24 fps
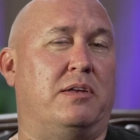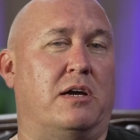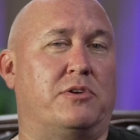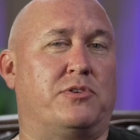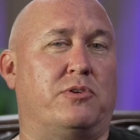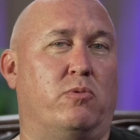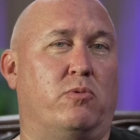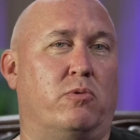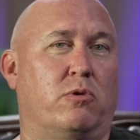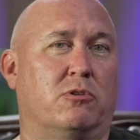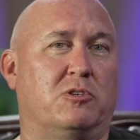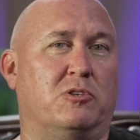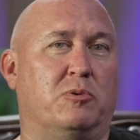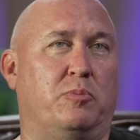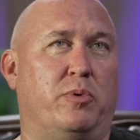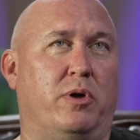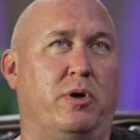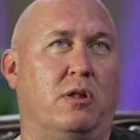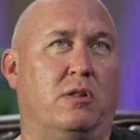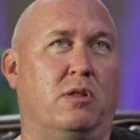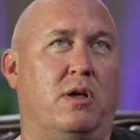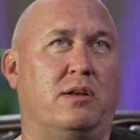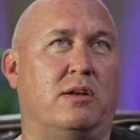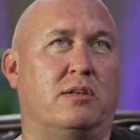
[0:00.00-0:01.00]
worlds, but a
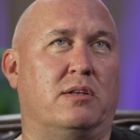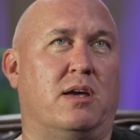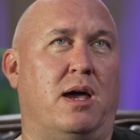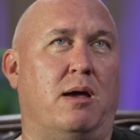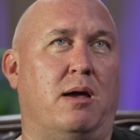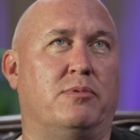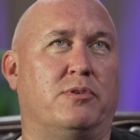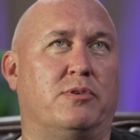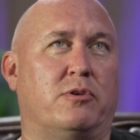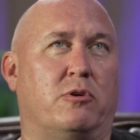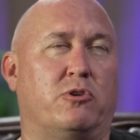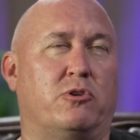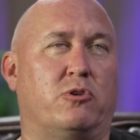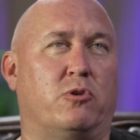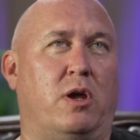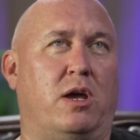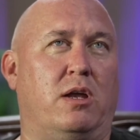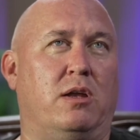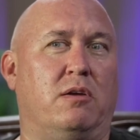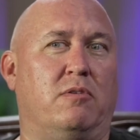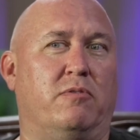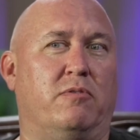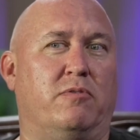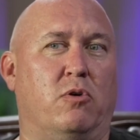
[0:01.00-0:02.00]
lot of times our
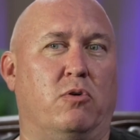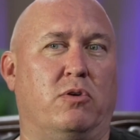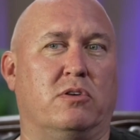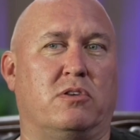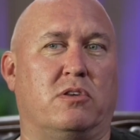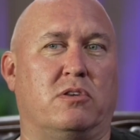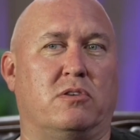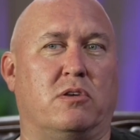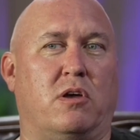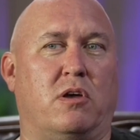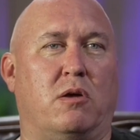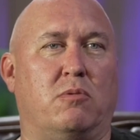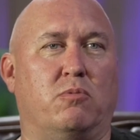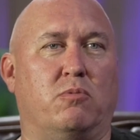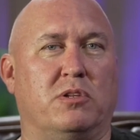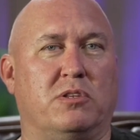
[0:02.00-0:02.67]
training focuses on what's